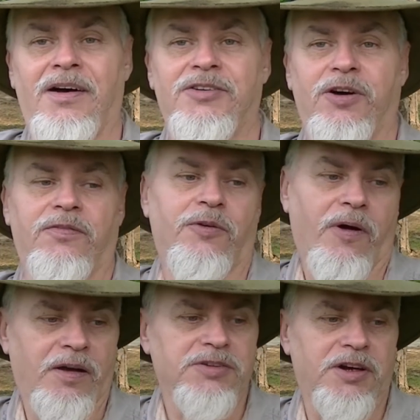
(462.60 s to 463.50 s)
So if the
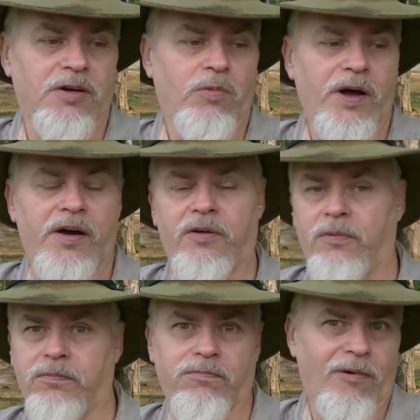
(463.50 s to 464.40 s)
ground's a little wet or
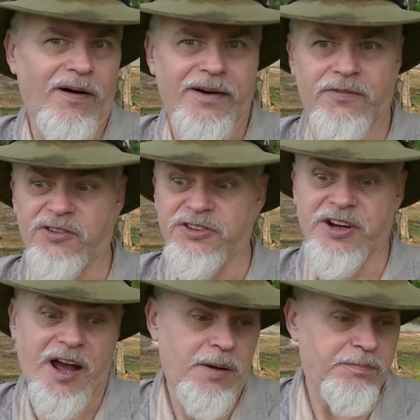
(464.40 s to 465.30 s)
whatever,
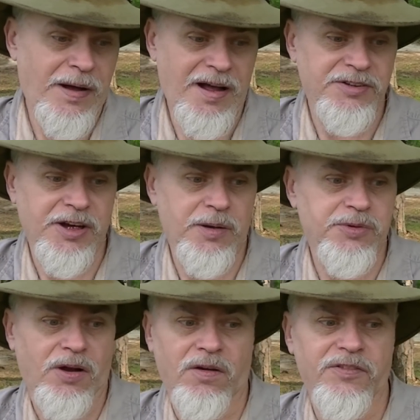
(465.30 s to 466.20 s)
sap, pine
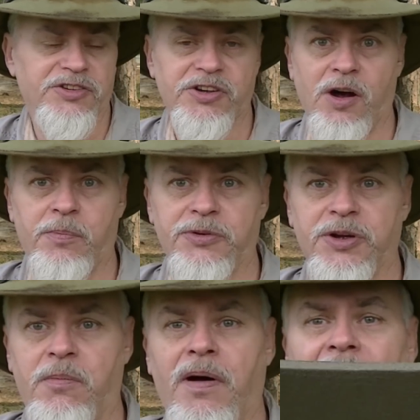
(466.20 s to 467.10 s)
sap's all over the stump or
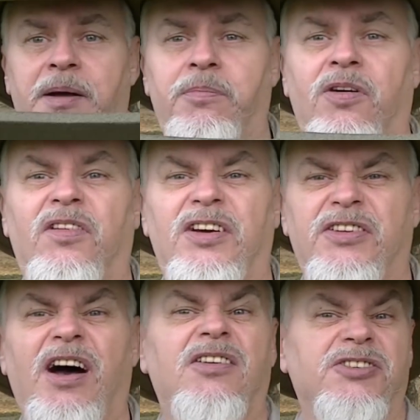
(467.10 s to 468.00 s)
something, I can pull
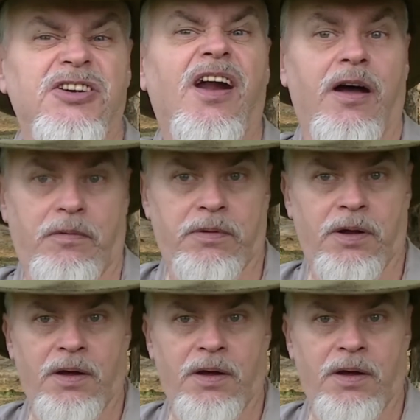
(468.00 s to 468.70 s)
this out and sit down.